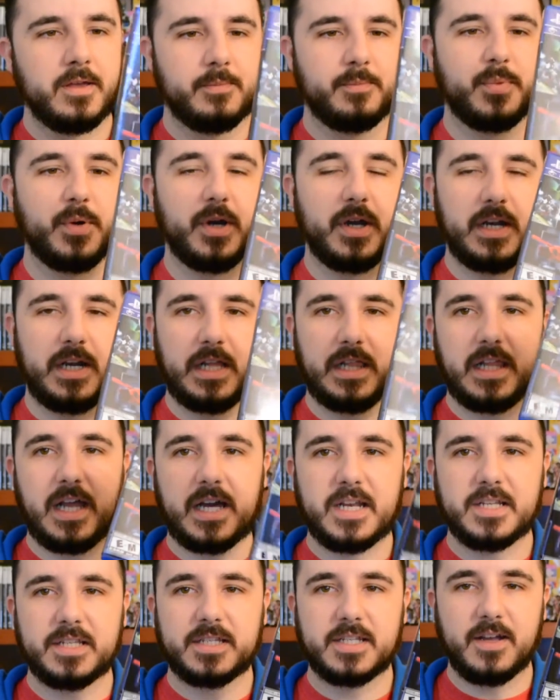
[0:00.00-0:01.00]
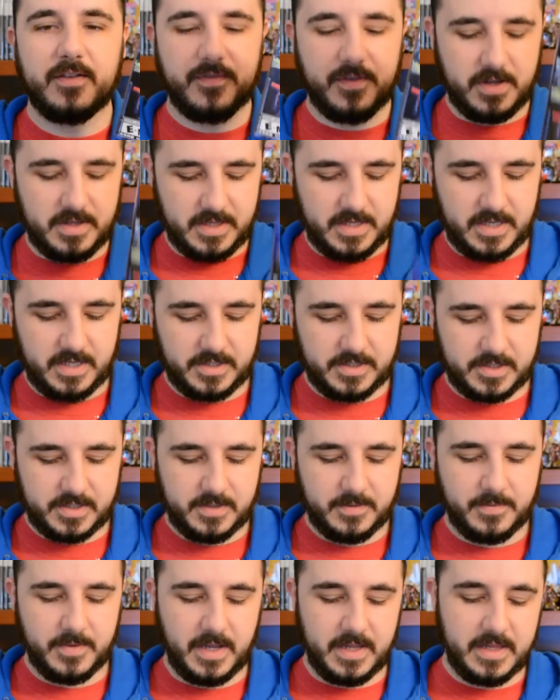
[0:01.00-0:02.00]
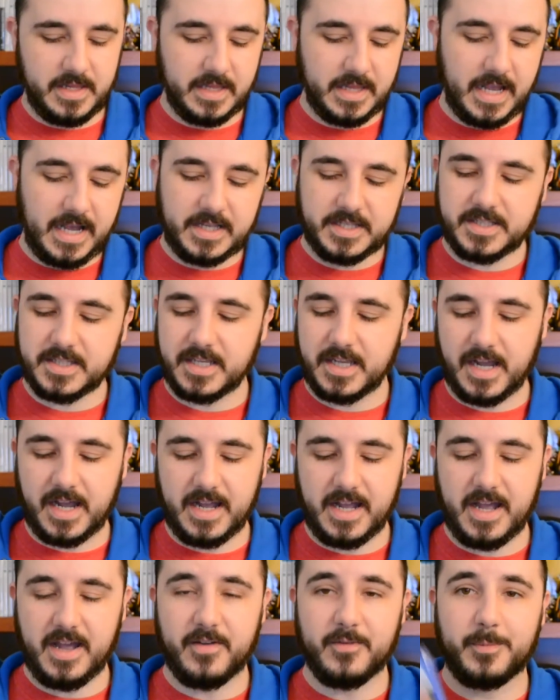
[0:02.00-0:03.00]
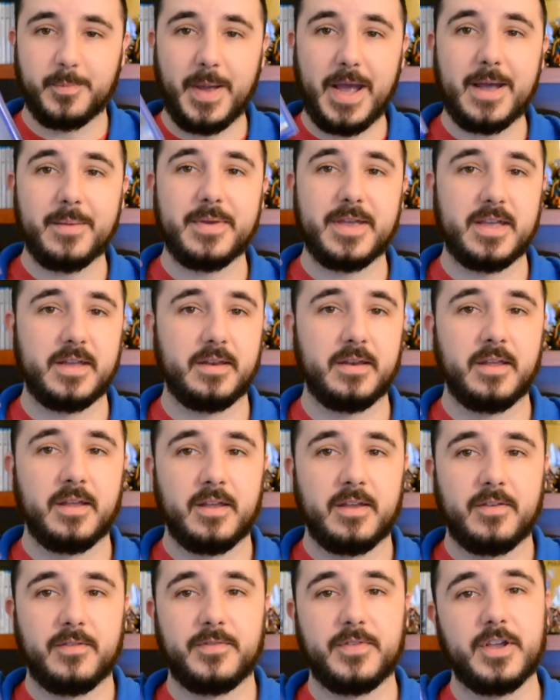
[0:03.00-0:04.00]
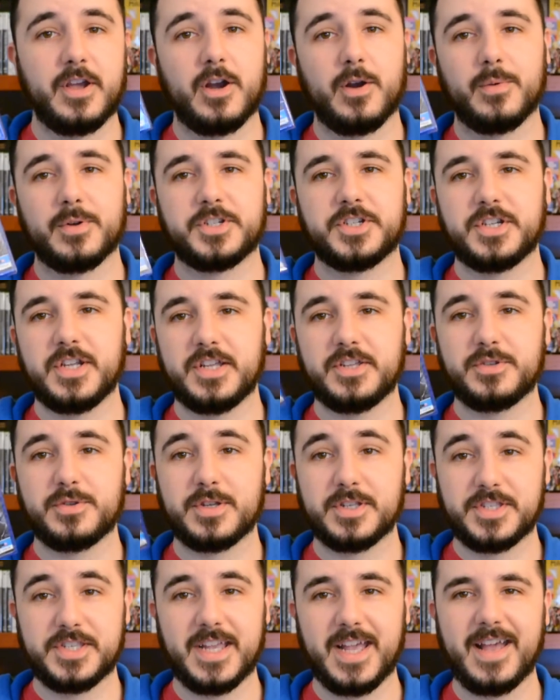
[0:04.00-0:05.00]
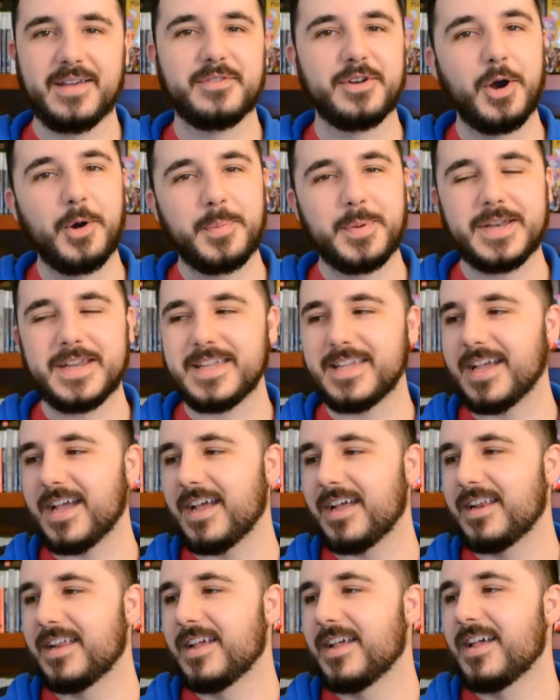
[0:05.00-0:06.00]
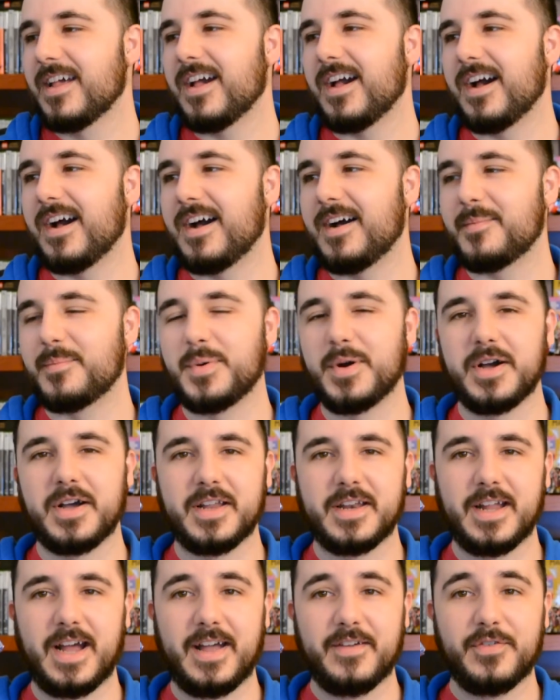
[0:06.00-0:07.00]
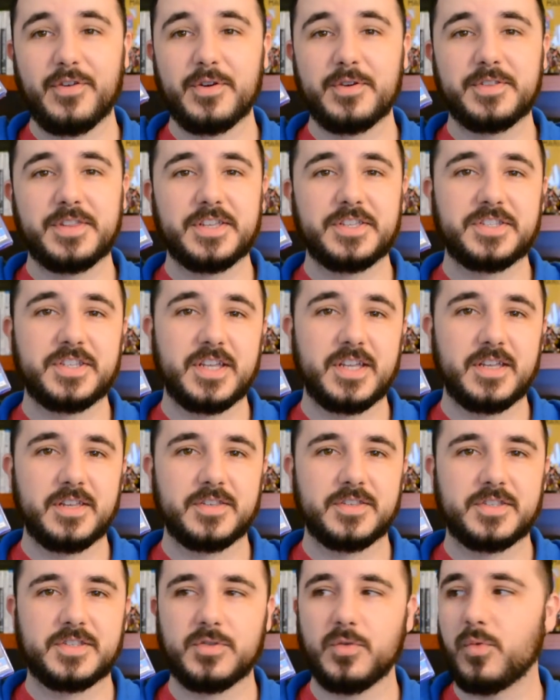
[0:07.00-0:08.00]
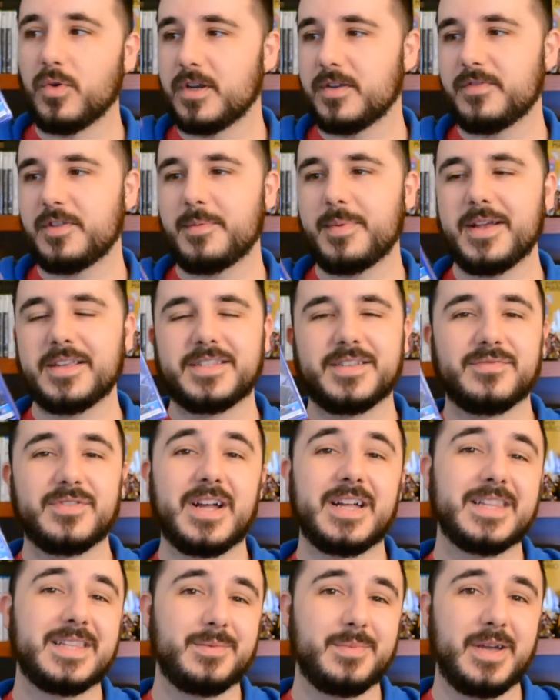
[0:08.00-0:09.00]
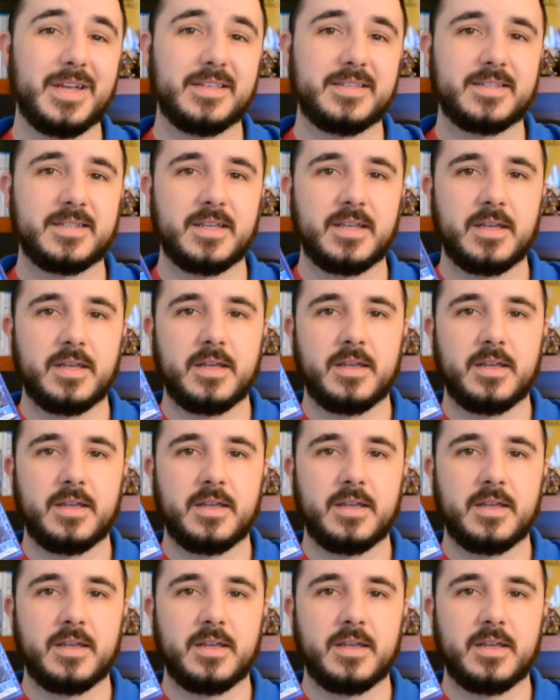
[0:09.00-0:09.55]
but a lot of stuff on this. And then lastly, I have Batman VR, which, as you can see, I haven't opened it yet, but I've heard this is one of the best, if not the best,